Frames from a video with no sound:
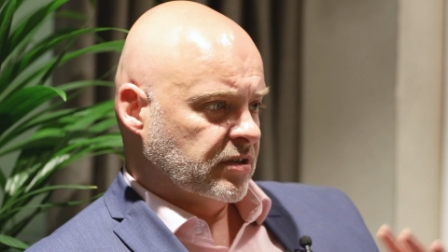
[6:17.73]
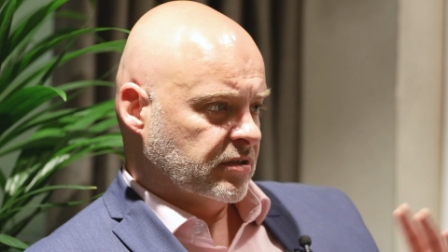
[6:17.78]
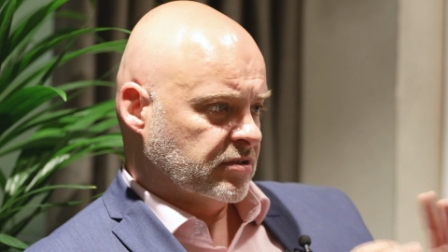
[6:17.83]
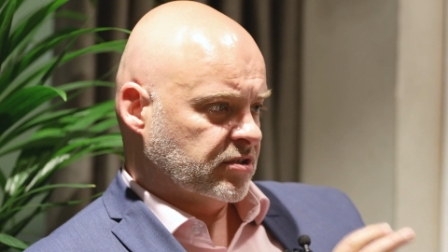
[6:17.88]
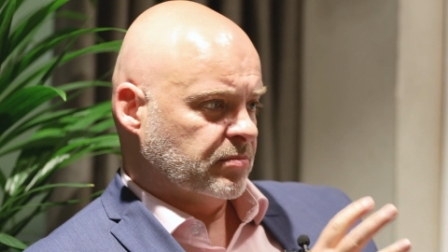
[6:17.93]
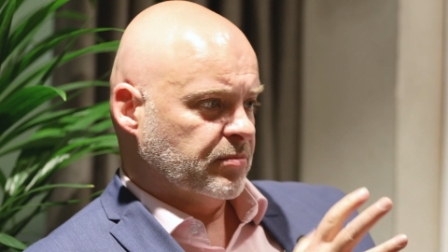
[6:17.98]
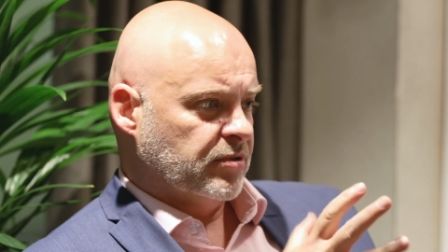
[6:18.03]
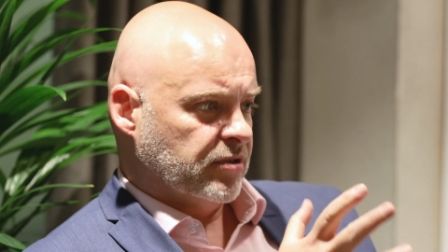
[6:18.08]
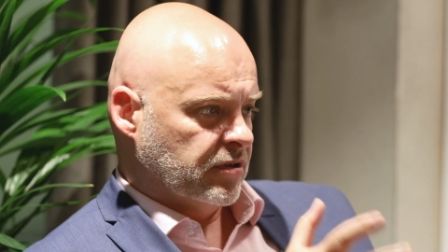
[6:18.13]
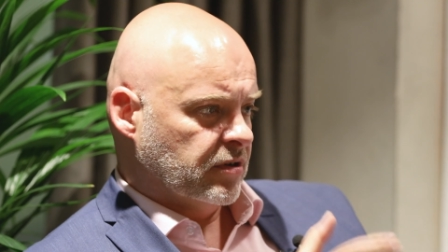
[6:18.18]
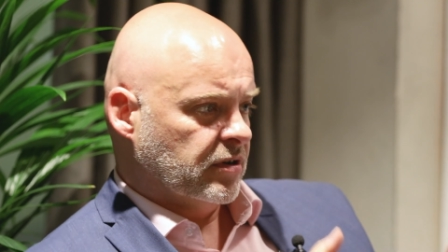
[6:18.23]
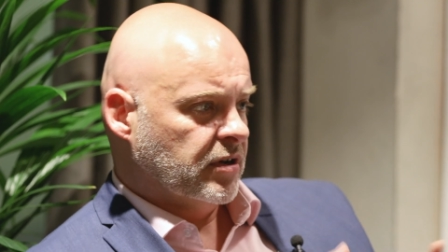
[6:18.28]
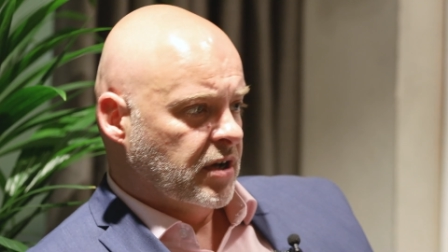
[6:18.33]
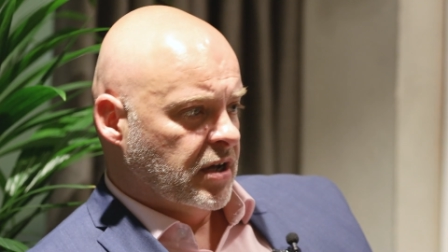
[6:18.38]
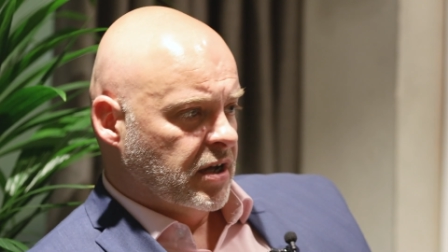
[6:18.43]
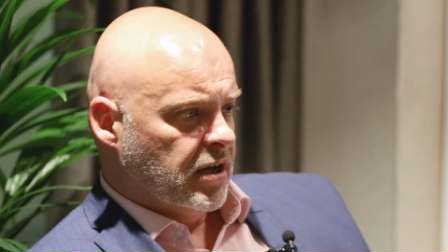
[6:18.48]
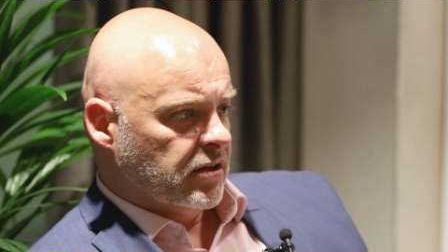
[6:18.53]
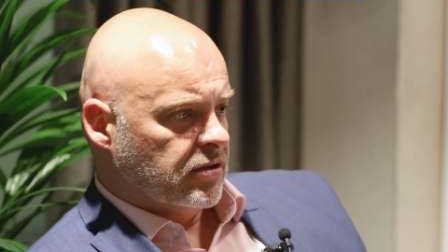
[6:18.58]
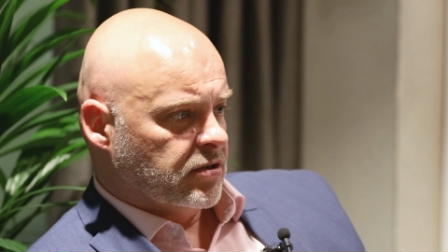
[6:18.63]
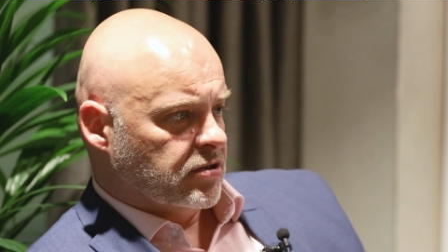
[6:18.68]
There's some of the
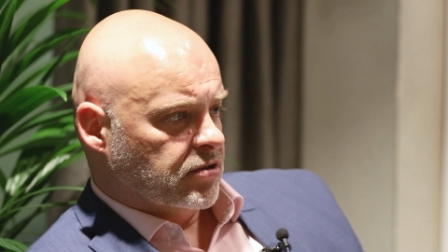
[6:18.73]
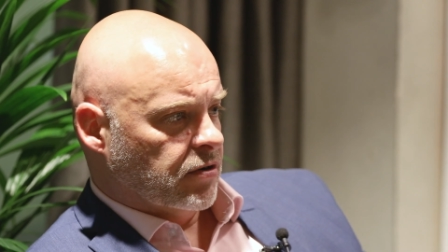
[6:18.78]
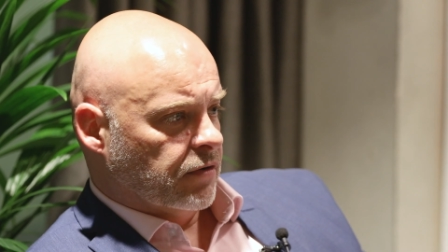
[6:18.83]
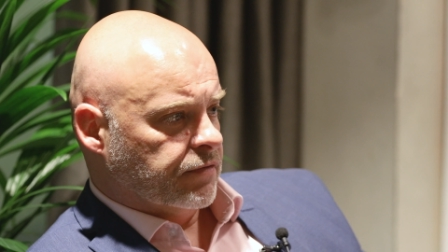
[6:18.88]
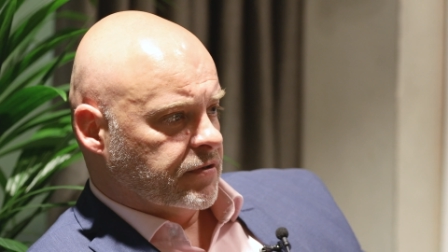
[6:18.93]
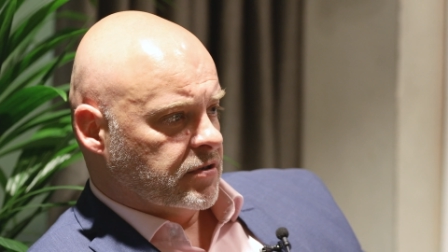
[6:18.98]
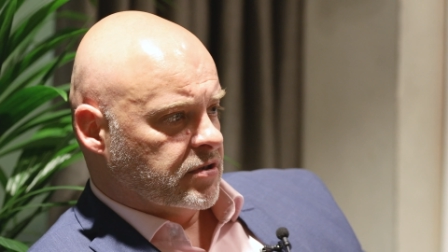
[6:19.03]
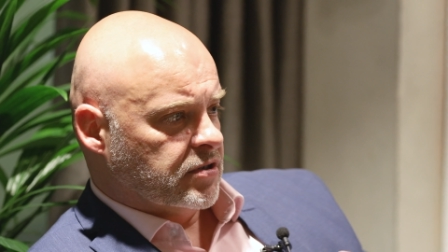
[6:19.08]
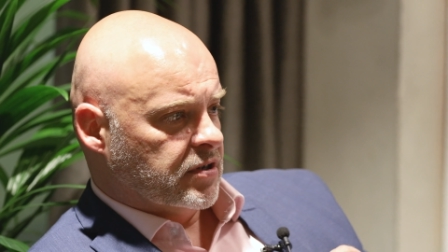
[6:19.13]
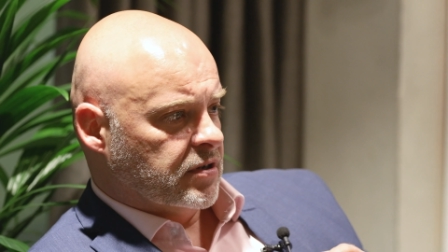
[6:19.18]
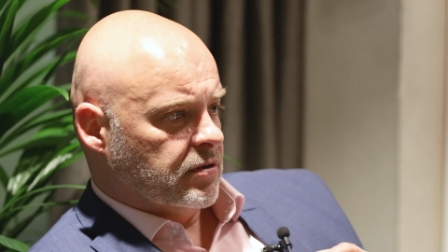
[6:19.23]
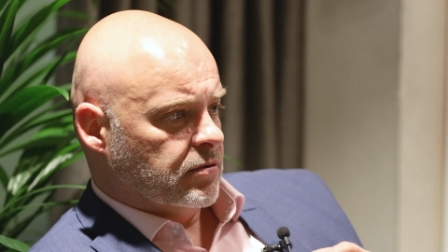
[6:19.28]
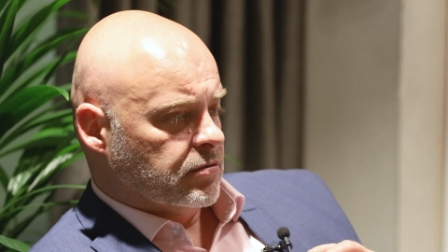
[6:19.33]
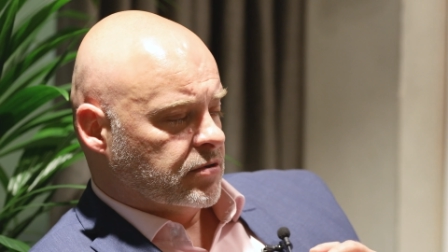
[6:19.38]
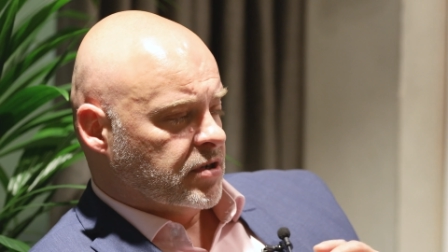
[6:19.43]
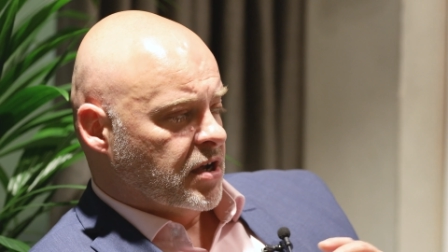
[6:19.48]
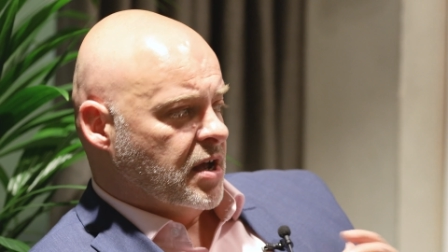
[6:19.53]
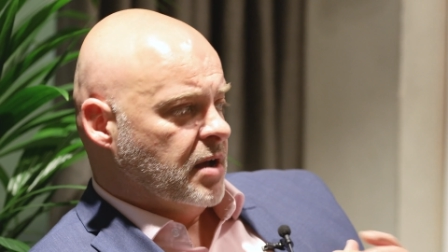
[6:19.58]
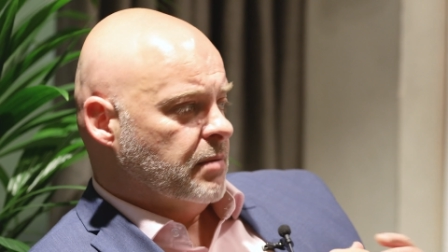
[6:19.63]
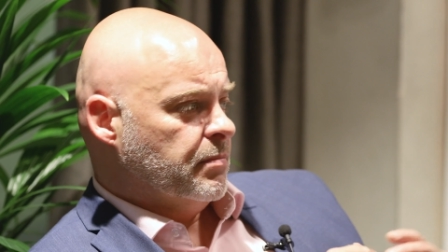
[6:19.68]
softer
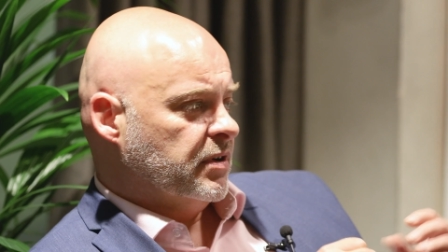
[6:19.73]
skills.